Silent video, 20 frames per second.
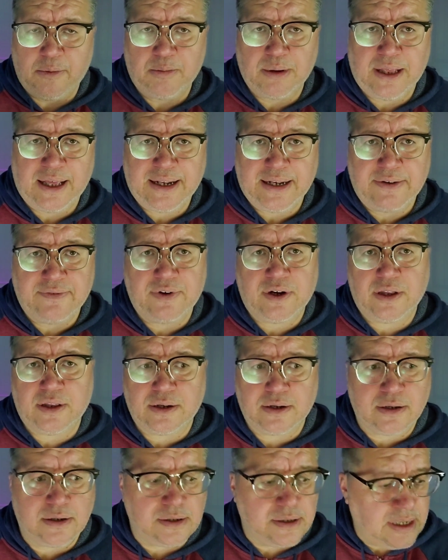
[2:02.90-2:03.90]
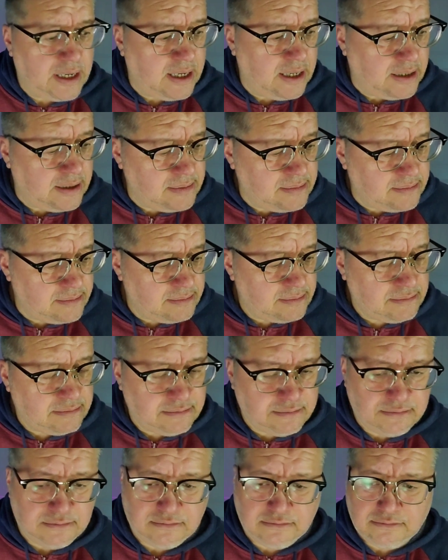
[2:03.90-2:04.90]
blend of other um,
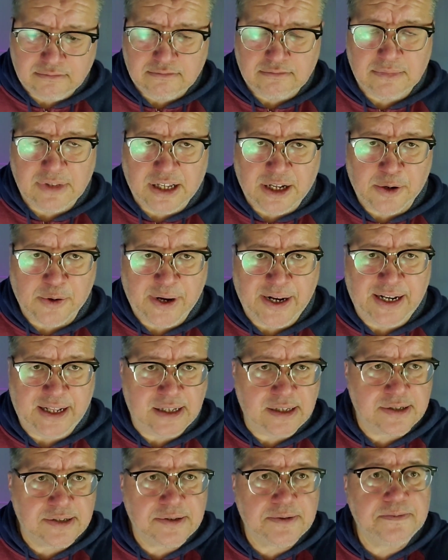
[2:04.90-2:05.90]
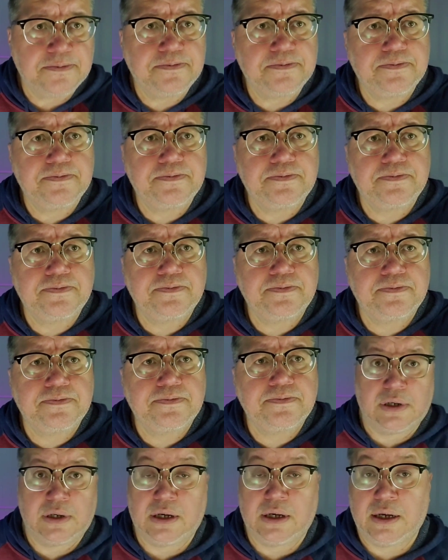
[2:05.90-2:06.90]
ingredients.
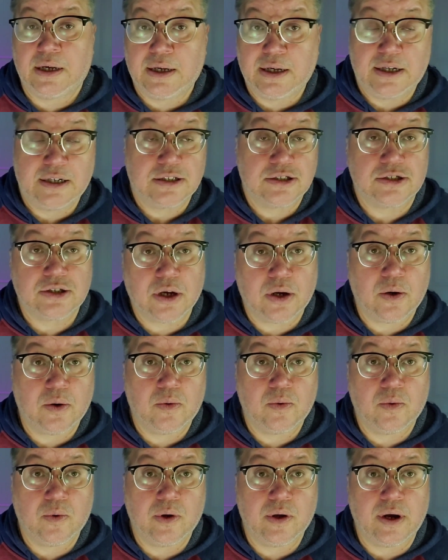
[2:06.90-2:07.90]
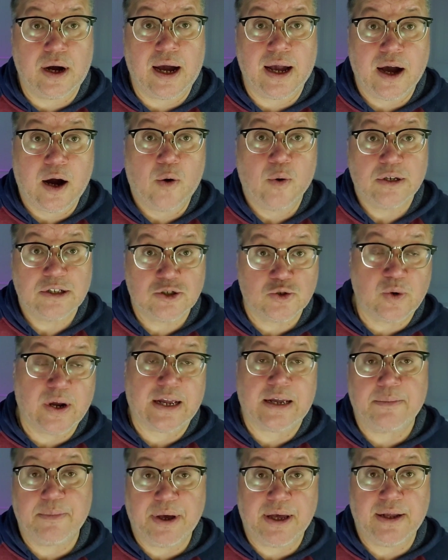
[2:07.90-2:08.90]
So you know, I always
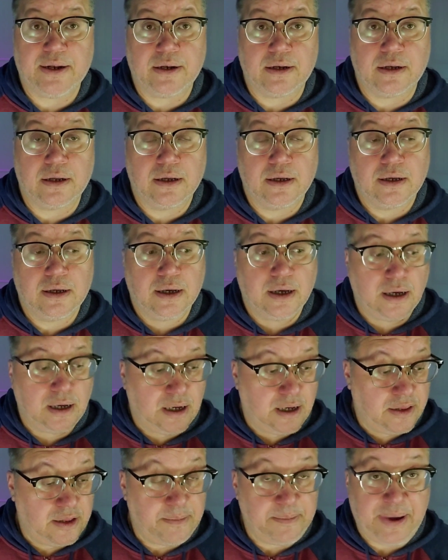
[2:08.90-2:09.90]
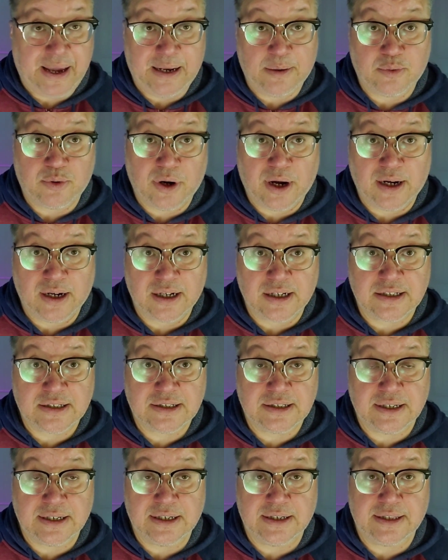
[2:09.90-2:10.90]
recommend uh, the Mate
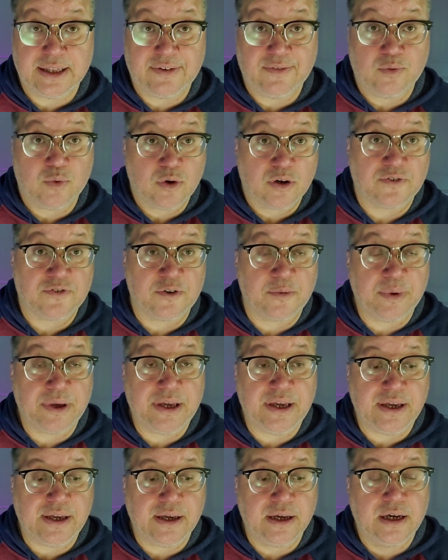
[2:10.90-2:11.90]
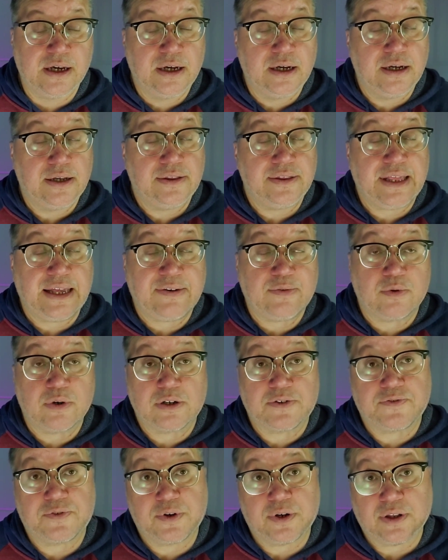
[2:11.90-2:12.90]
products. Uh, they work for me. They
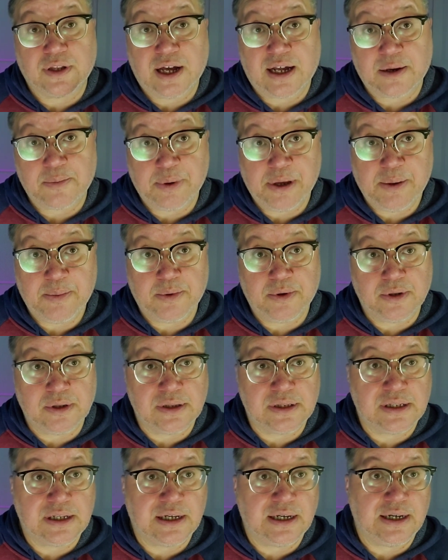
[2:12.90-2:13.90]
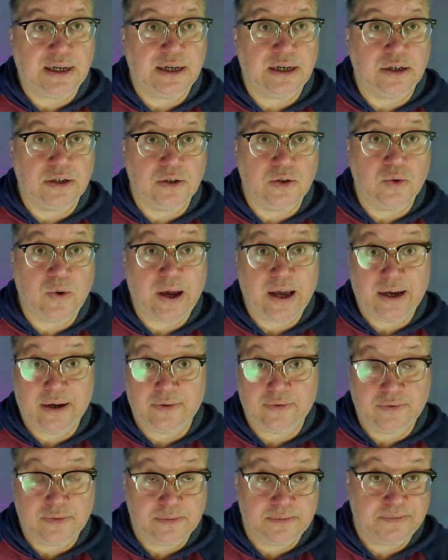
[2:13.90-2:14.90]
work for a lot of people uh, who
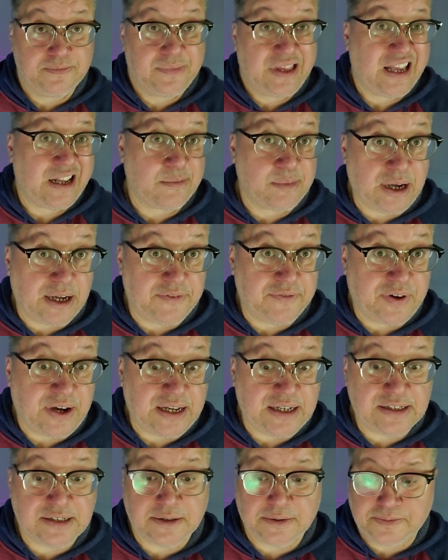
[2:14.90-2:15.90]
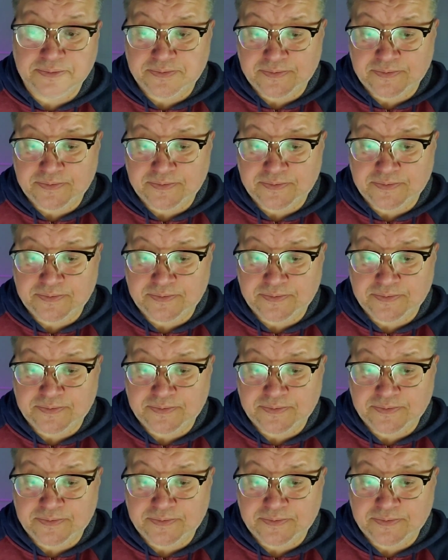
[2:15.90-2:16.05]
have taken my advice.